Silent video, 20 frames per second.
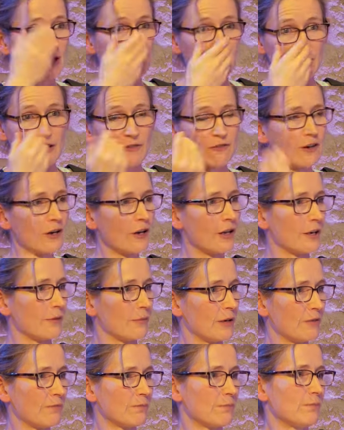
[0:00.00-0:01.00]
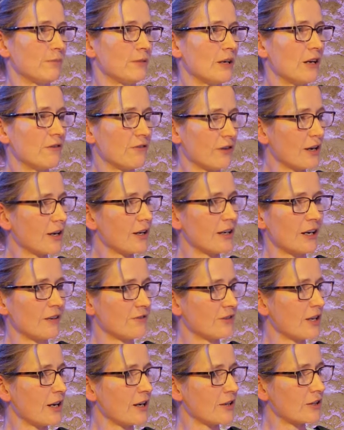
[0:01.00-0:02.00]
If I can
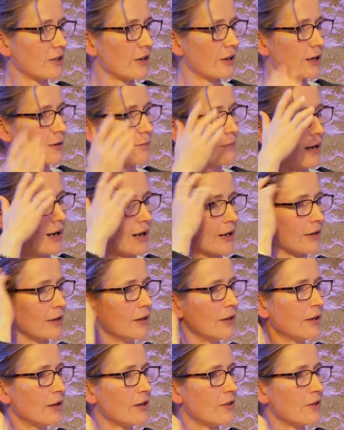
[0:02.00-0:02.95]
have sex like a man,